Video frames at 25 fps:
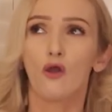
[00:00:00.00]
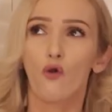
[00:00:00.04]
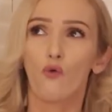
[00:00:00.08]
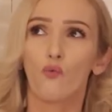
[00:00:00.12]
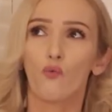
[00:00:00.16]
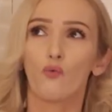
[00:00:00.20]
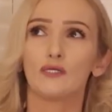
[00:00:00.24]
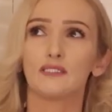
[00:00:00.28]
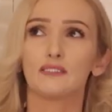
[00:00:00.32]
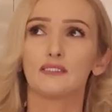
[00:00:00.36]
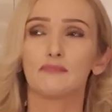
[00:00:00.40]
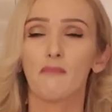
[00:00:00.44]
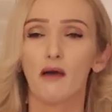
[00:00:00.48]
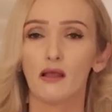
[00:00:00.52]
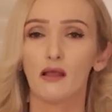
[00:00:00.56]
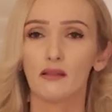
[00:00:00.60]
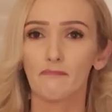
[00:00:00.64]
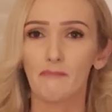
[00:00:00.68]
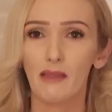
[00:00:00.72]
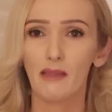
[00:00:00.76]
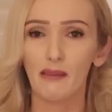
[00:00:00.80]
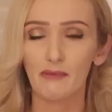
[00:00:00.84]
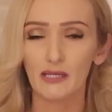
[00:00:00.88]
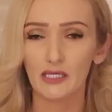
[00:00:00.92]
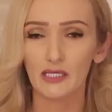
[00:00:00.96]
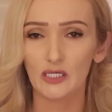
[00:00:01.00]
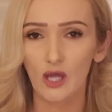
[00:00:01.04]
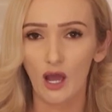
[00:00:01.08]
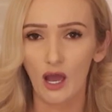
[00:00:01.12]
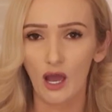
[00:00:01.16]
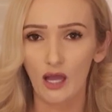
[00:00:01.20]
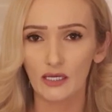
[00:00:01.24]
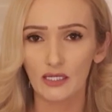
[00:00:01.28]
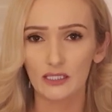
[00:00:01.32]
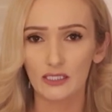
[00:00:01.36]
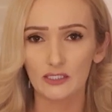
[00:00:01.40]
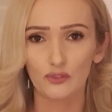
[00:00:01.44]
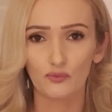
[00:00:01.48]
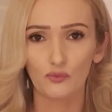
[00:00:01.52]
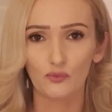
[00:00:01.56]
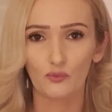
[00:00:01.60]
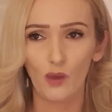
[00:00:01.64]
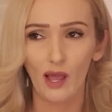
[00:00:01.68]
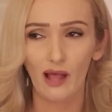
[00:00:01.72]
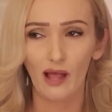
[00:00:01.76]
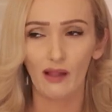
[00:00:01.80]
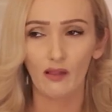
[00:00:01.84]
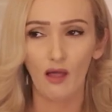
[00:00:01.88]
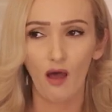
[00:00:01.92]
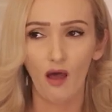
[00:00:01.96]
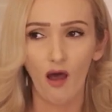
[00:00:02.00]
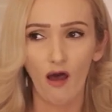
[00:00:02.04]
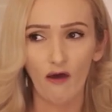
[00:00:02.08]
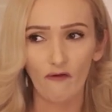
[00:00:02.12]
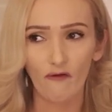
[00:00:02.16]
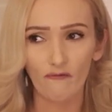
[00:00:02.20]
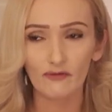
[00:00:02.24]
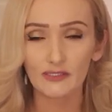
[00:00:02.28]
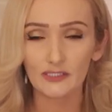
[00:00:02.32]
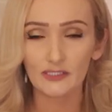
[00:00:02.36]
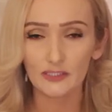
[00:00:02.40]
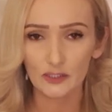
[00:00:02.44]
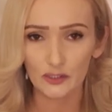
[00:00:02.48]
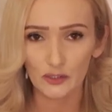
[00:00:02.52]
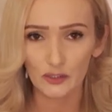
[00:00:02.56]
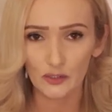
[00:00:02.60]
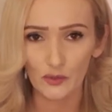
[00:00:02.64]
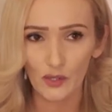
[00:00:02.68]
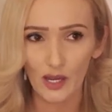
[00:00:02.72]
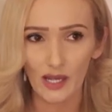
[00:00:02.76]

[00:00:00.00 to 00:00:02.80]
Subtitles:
was maybe not as well off as you,